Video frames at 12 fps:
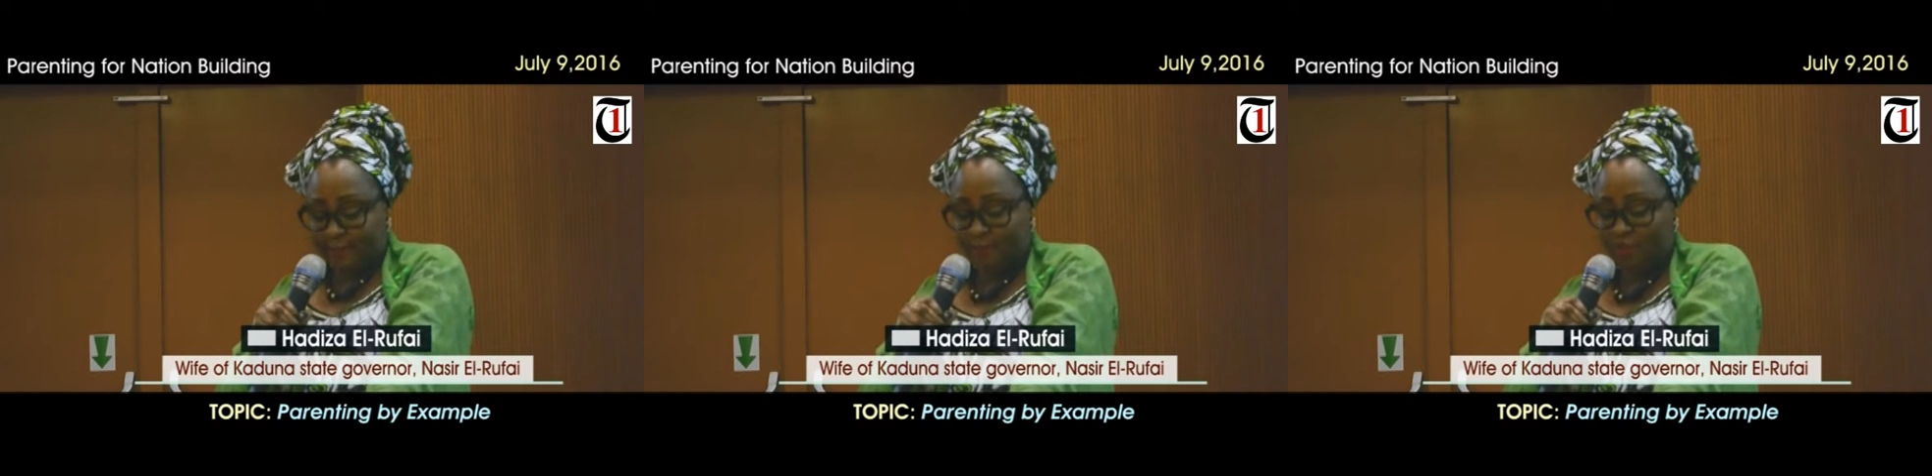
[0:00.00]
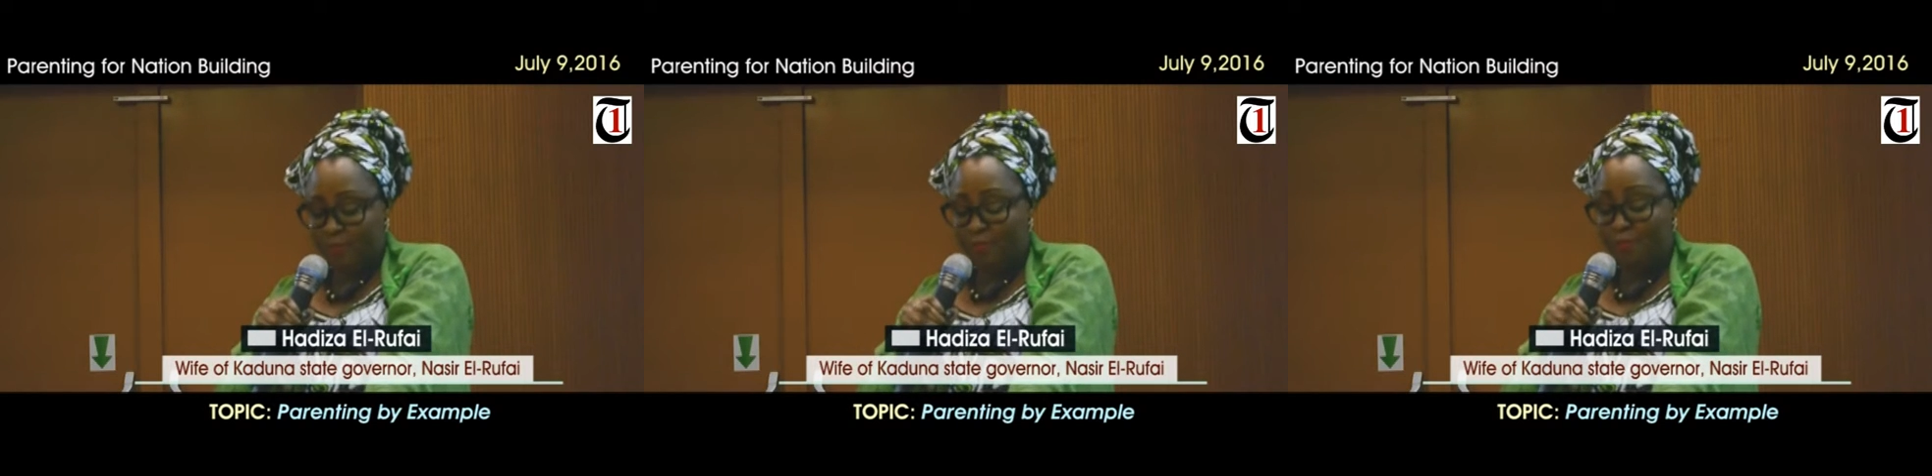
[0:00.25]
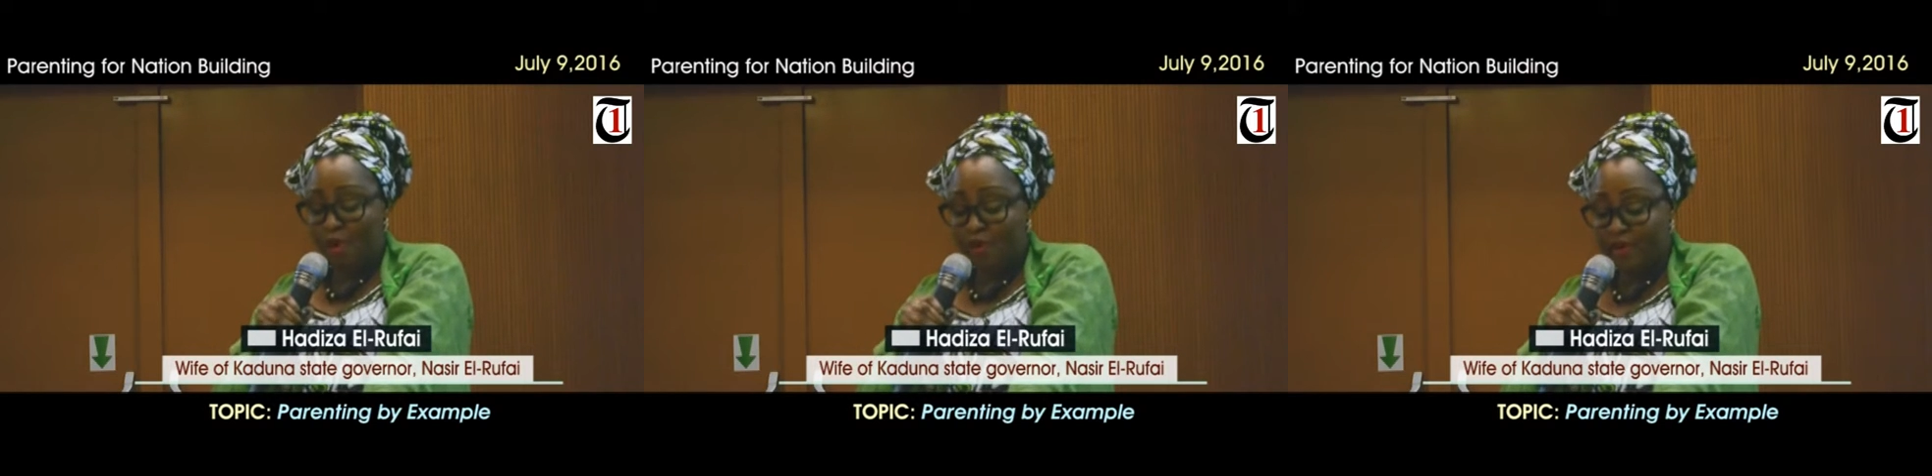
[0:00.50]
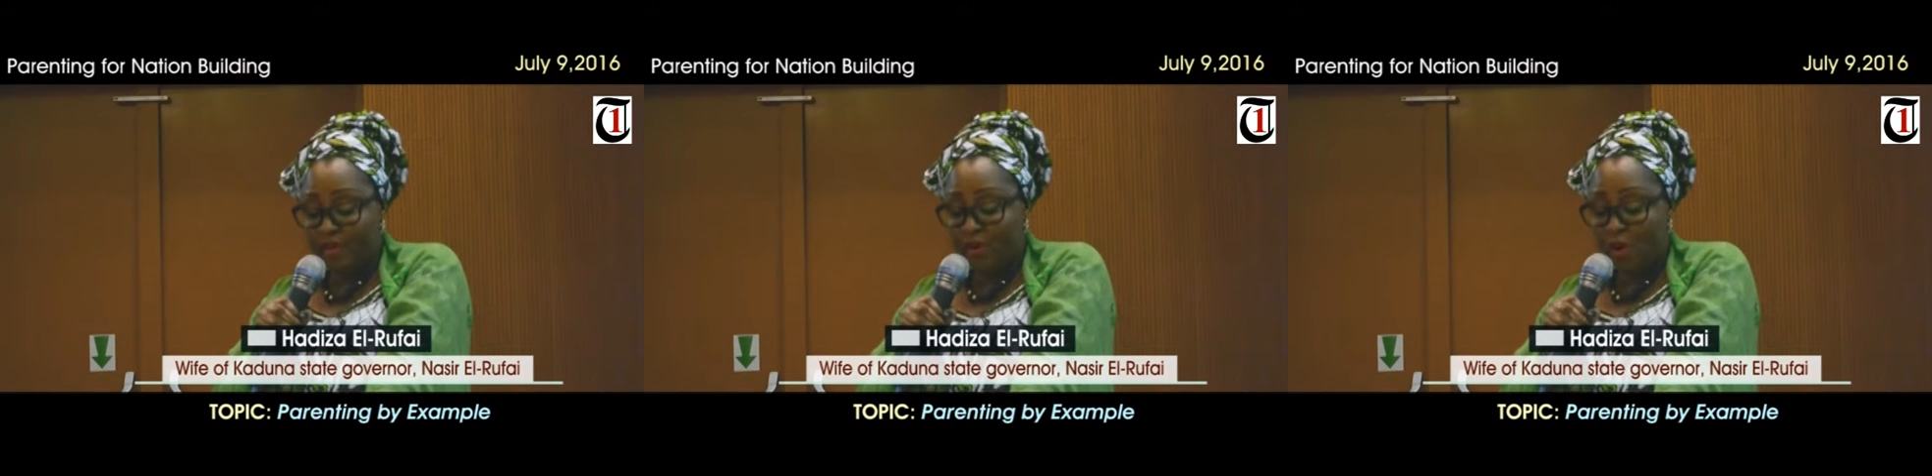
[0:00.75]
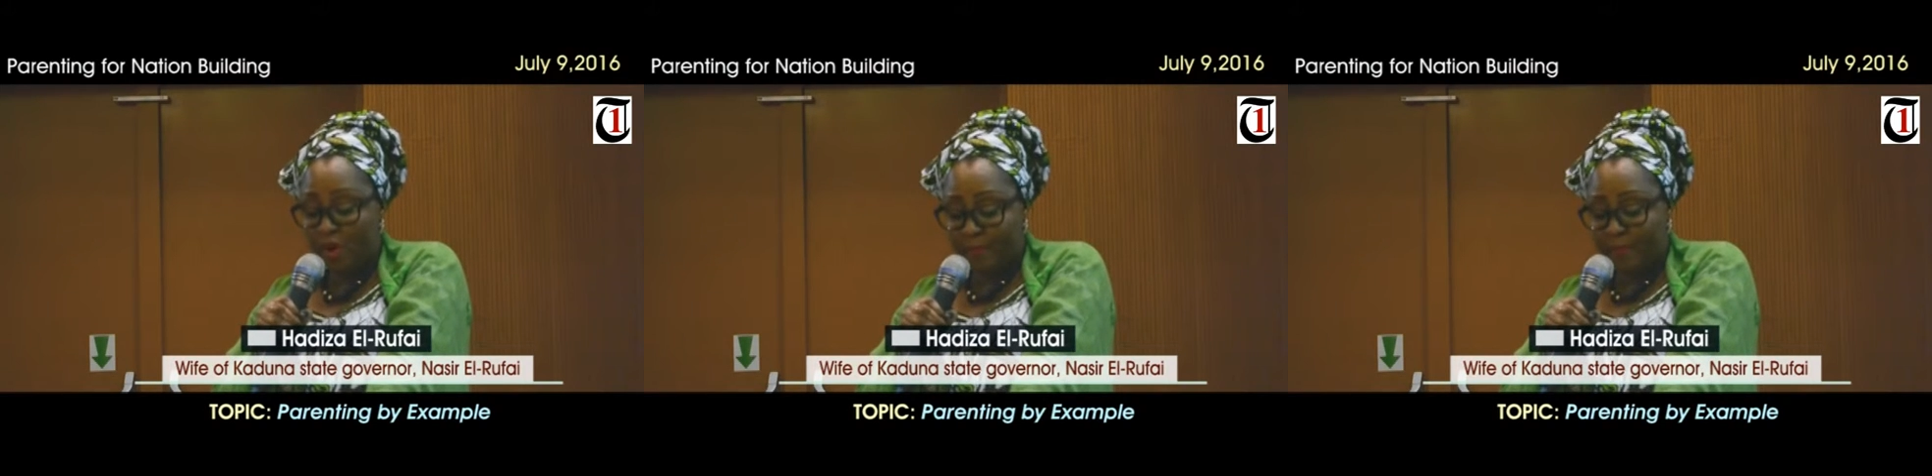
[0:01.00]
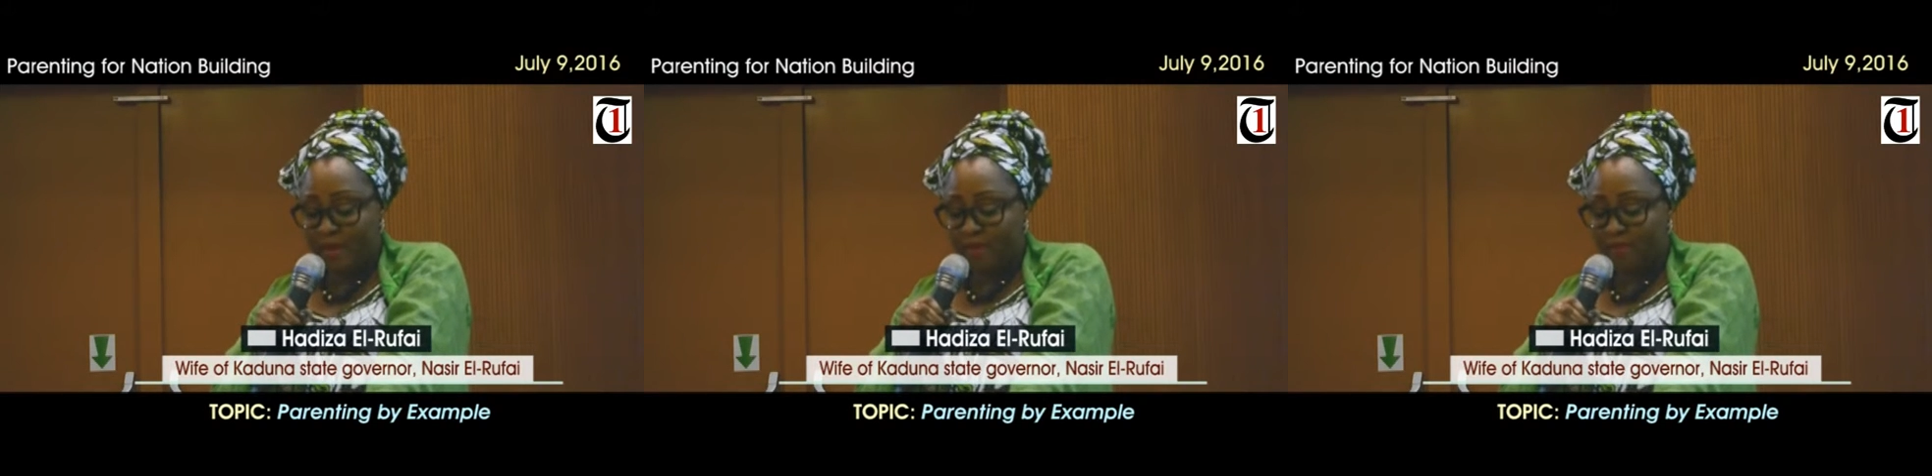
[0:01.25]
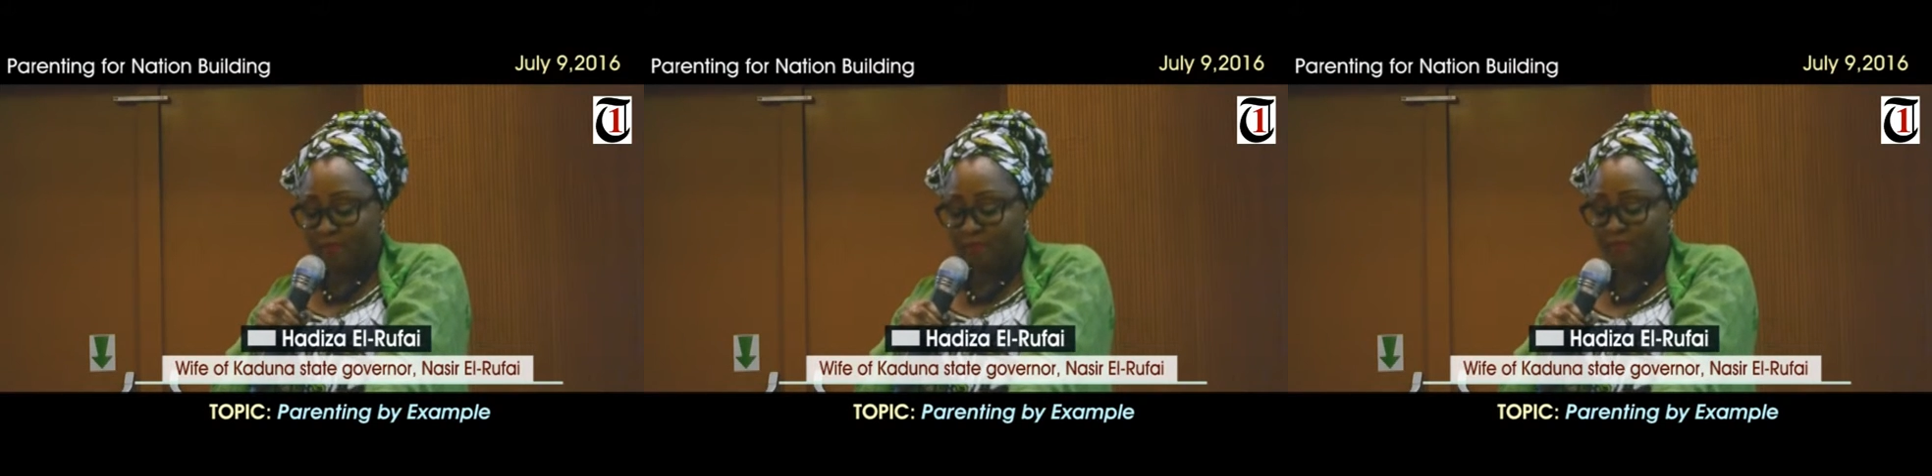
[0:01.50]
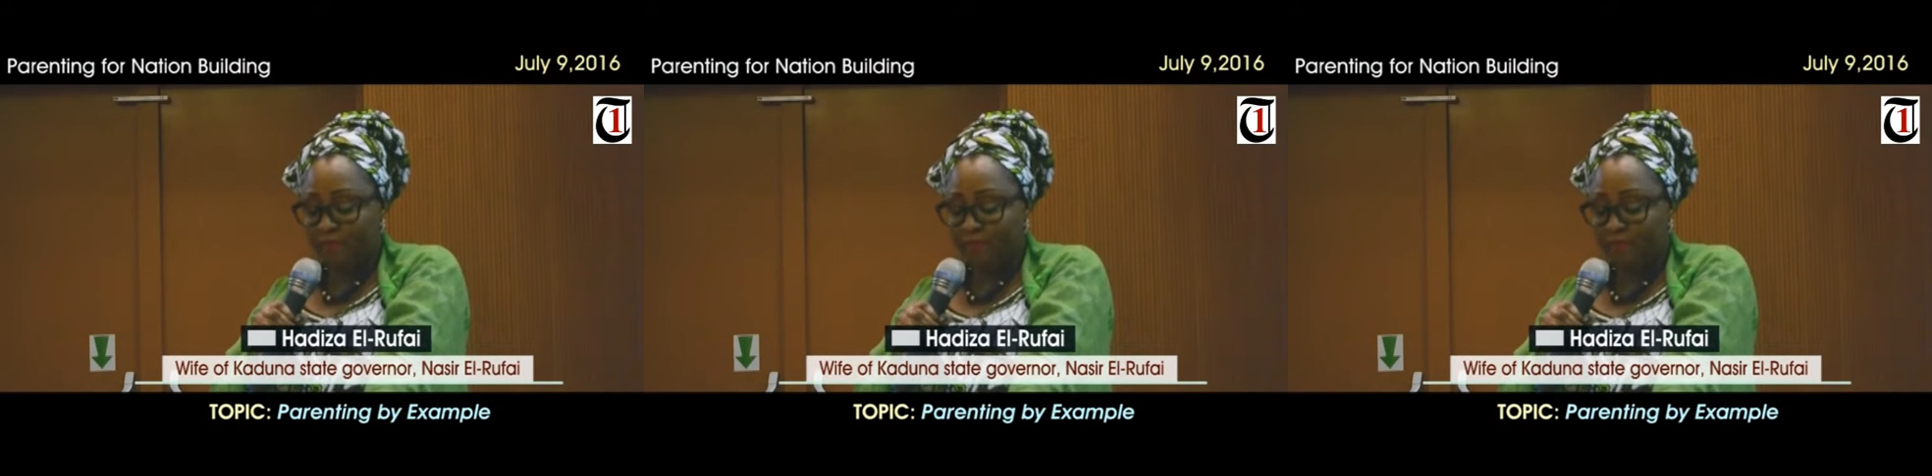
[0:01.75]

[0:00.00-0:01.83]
to be morally upright